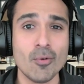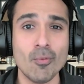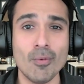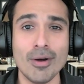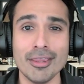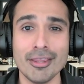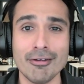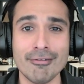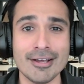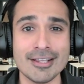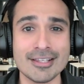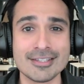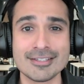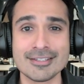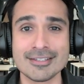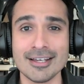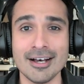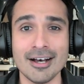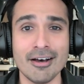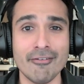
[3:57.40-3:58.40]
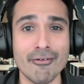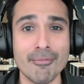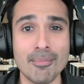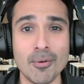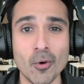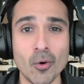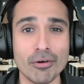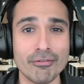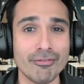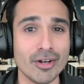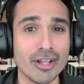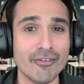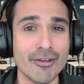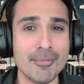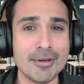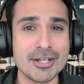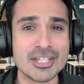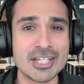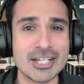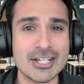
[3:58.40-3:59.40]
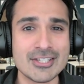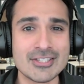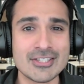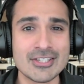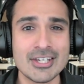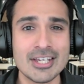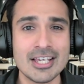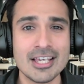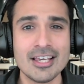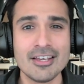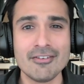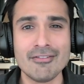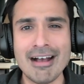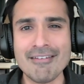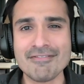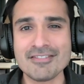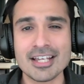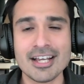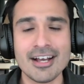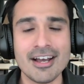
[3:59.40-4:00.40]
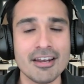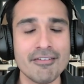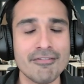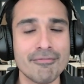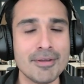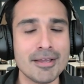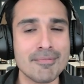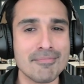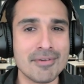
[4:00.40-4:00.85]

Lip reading: whether it's a report full of images. You have to kind of be